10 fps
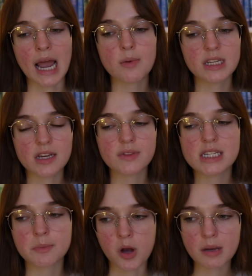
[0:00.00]
I would give
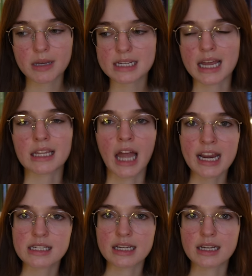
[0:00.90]
this book because I
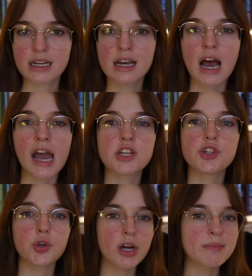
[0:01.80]
liked it. I
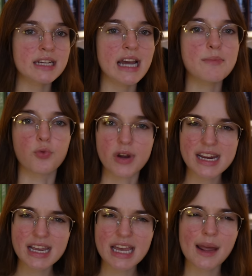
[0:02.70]
enjoyed my time
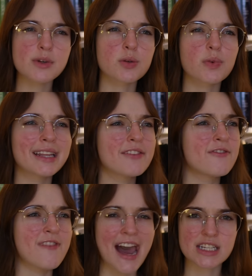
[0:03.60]
reading it. It was a really
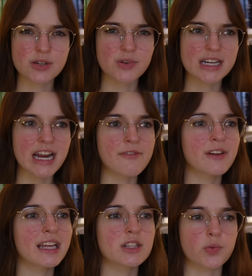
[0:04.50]
fast read. I
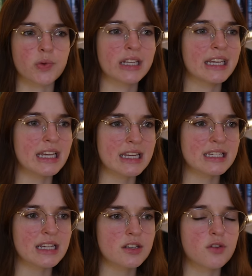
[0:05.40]
feel like it's really
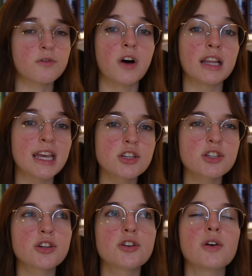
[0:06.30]
easy to fall
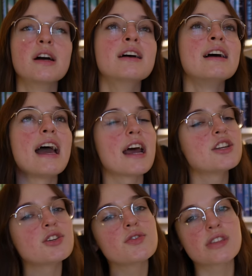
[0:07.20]
into. And I
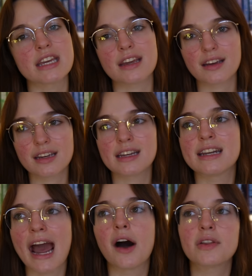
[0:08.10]
do think
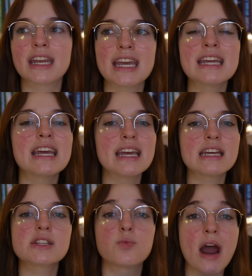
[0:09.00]
now that it
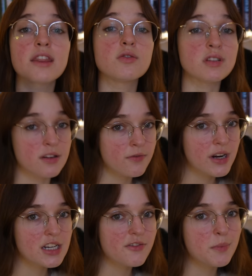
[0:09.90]
is rather
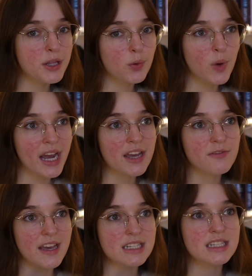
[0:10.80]
different from other YA
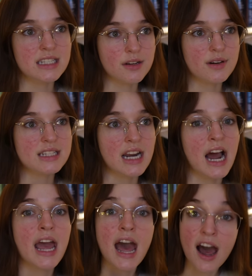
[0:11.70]
fantasy series that
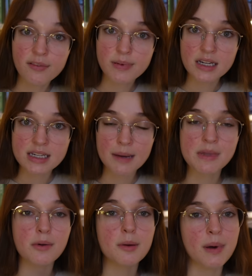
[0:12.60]
I have picked up
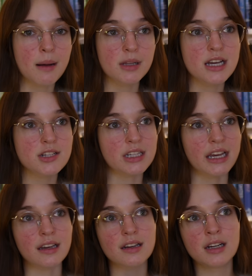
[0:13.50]
that were published,
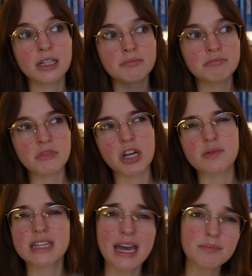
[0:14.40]
like, you know,
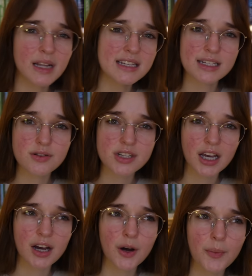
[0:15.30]
10 plus years
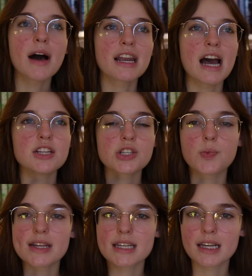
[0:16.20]
ago, but I just
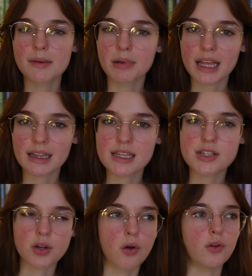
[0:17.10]
wasn't completely
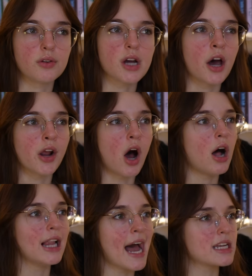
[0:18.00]
sold on
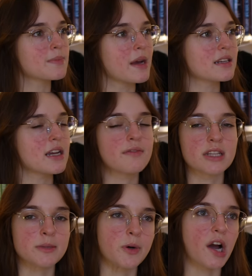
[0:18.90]
all aspects of
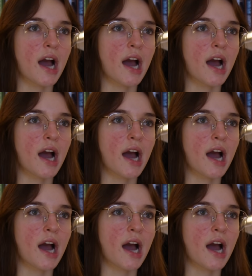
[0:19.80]
this book.